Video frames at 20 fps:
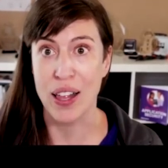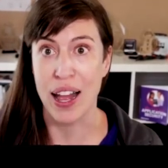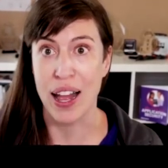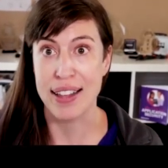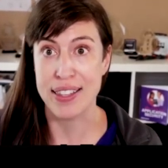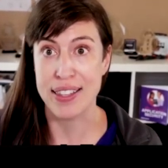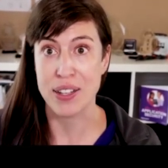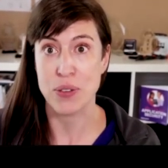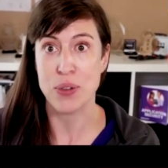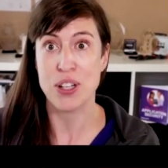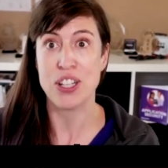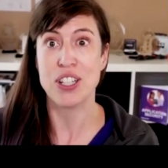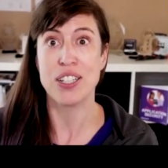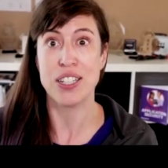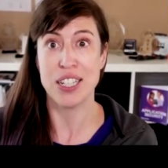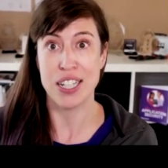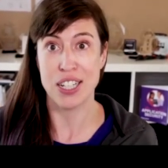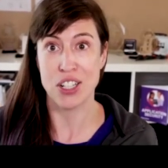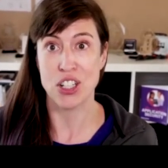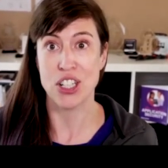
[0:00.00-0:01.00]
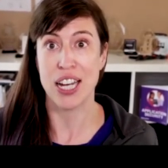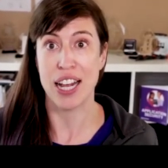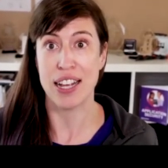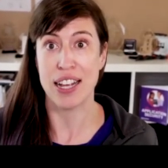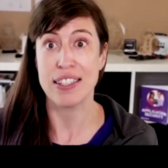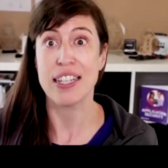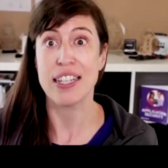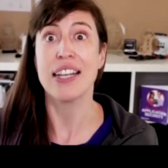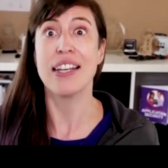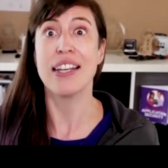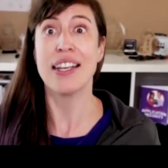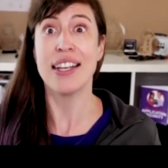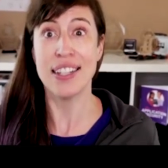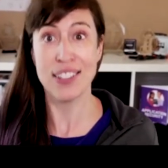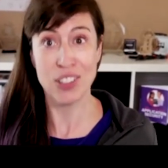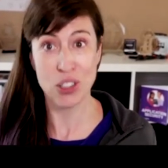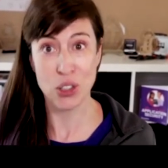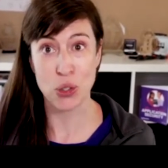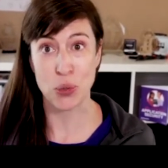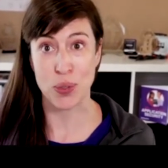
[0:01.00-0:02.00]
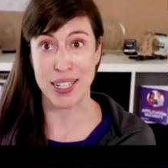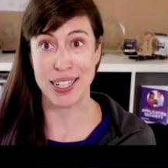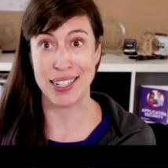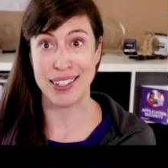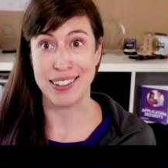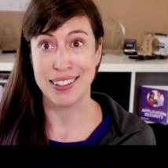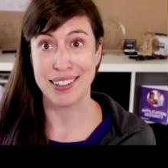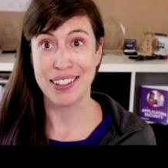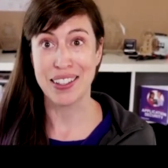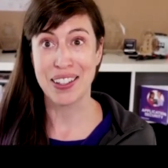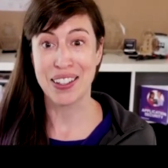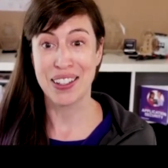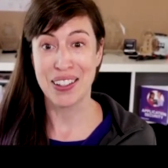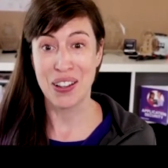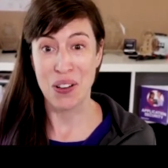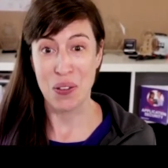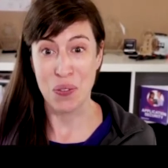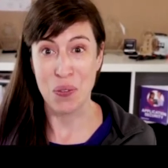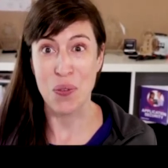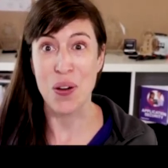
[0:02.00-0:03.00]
I think we should teach it as history. Yeah.